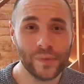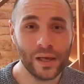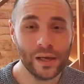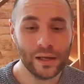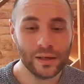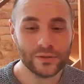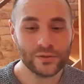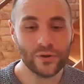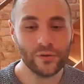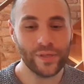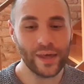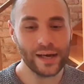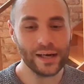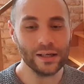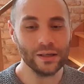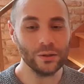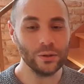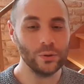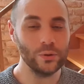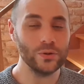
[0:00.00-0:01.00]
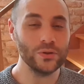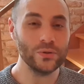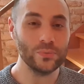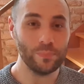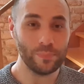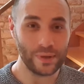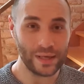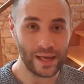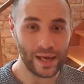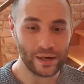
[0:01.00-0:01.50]
So that includes
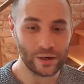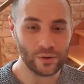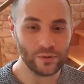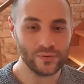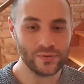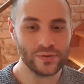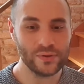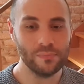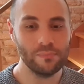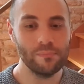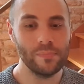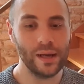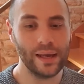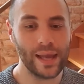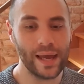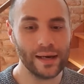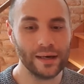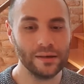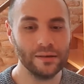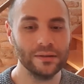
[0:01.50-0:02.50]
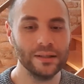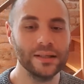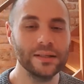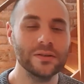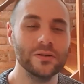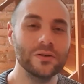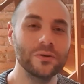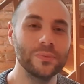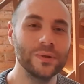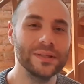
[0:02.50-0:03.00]
pianos, mechanical
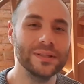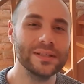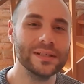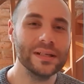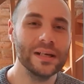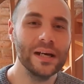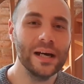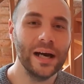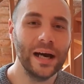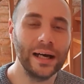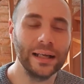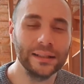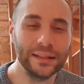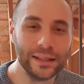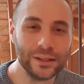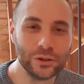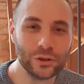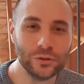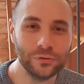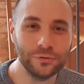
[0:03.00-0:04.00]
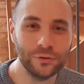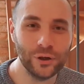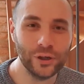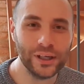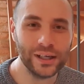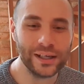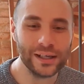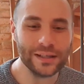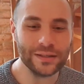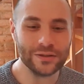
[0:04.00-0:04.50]
instruments,
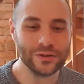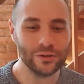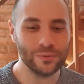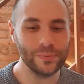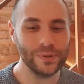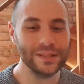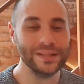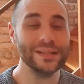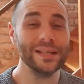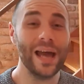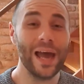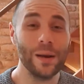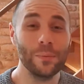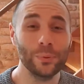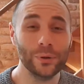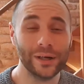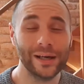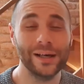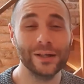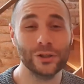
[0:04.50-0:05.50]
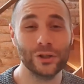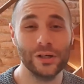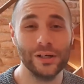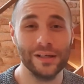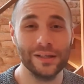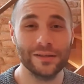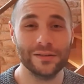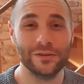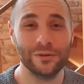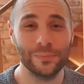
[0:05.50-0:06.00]
electrophonic instruments, and percussion
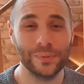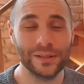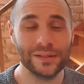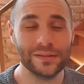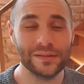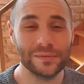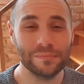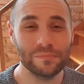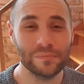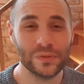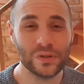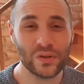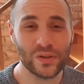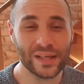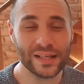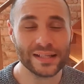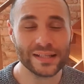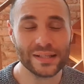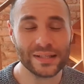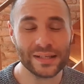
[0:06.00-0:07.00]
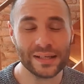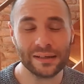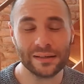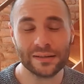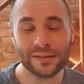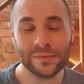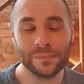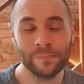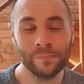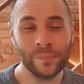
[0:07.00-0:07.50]
instruments. So that's 6.